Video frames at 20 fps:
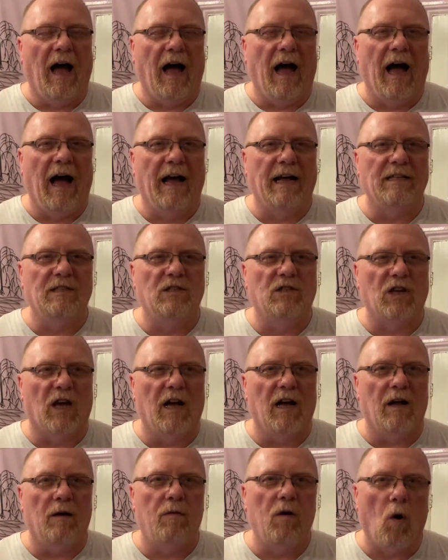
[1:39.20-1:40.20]
And
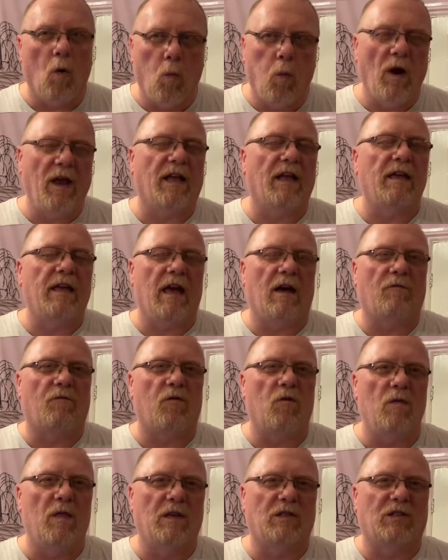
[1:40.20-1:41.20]
we can get
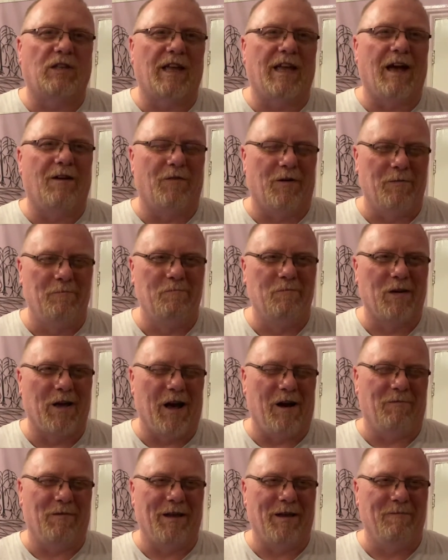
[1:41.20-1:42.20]
through this together,
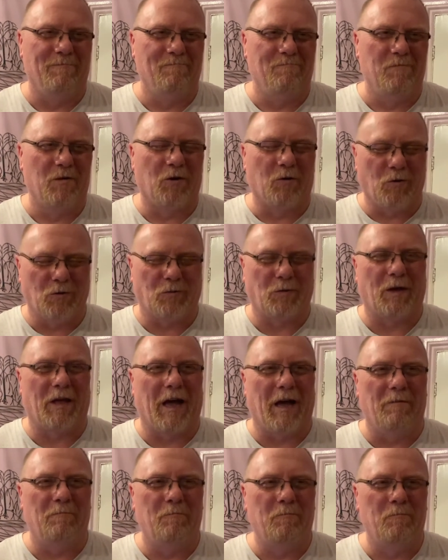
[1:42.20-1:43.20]
can't we? Of course we
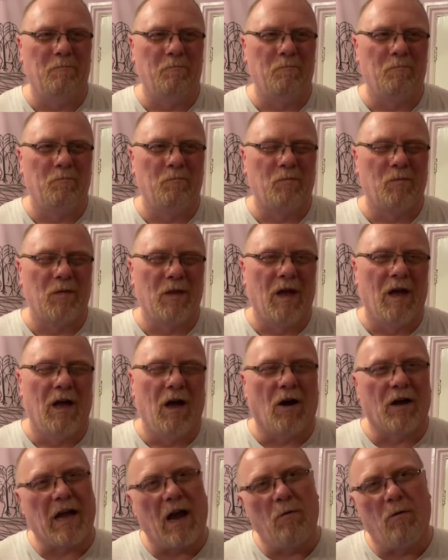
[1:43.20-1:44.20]
can.
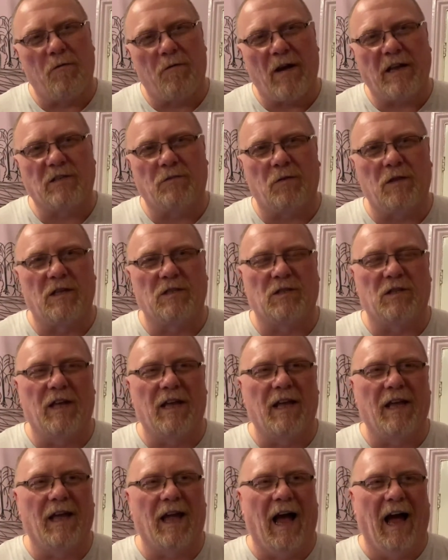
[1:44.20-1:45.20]
Okay, well, thanks for
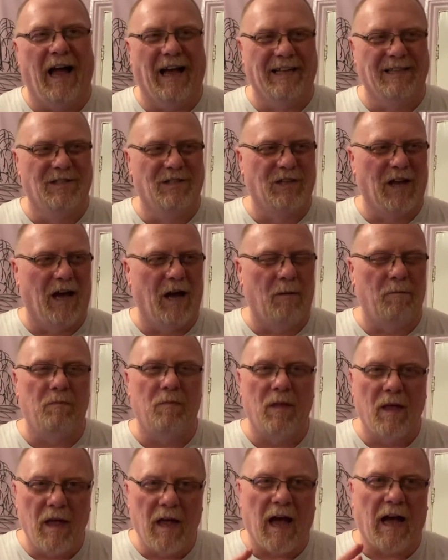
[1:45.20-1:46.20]
listening and
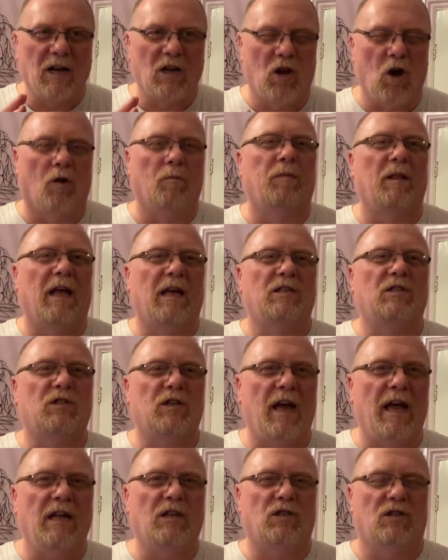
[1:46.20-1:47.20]
God
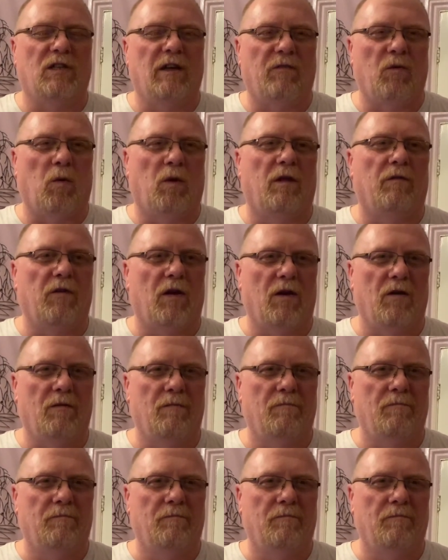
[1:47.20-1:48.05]
bless each and every one of you.